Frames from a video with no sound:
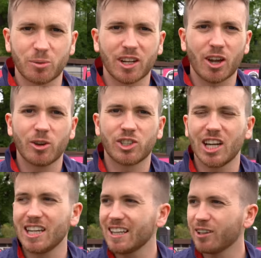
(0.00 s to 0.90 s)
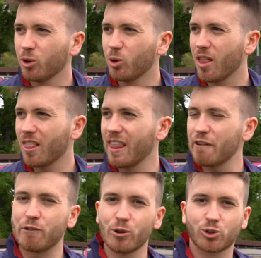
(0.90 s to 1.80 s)
I'm gonna go a cheeky little
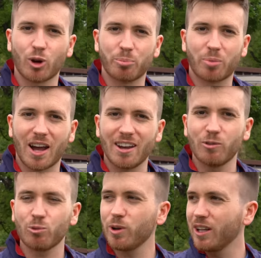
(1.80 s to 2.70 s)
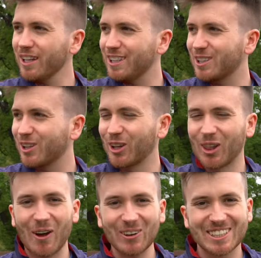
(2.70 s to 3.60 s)
left foot drop punt, really
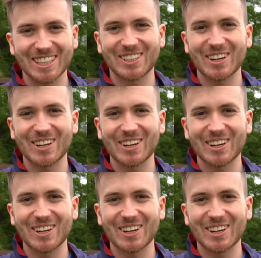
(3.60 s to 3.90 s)
close oh, in